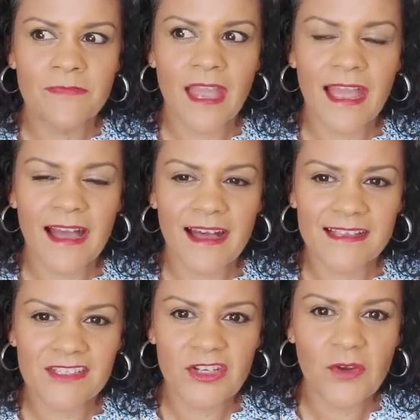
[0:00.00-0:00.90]
I
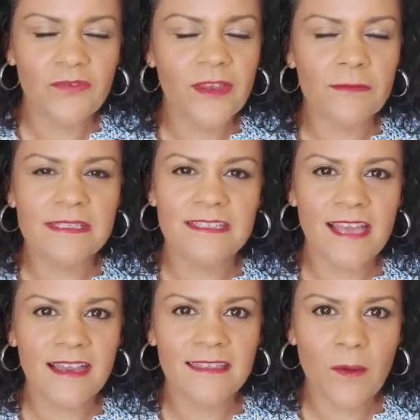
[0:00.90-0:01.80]
asked, if there was a
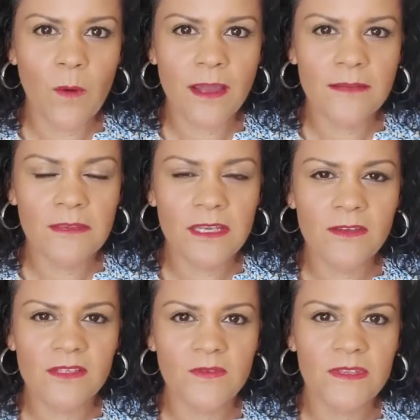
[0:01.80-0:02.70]
deck they wanted me to
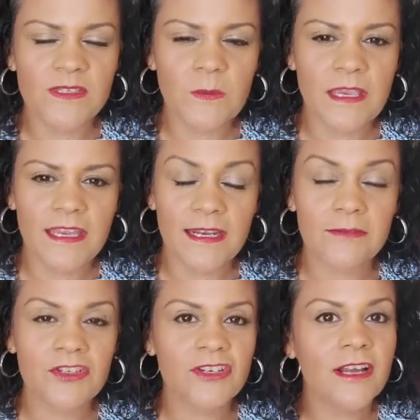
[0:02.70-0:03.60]
use for this week, and I
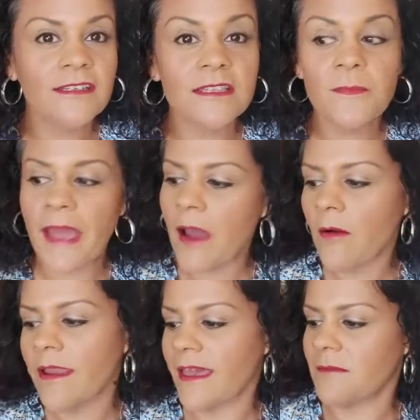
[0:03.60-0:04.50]
was drawn to the
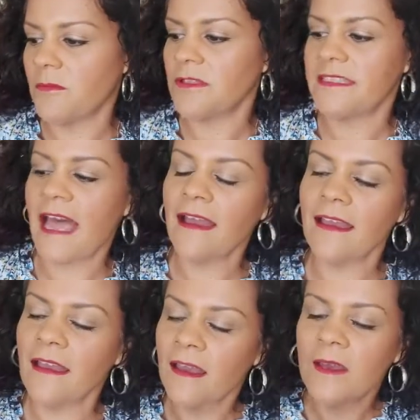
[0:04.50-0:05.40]
Power Animal deck,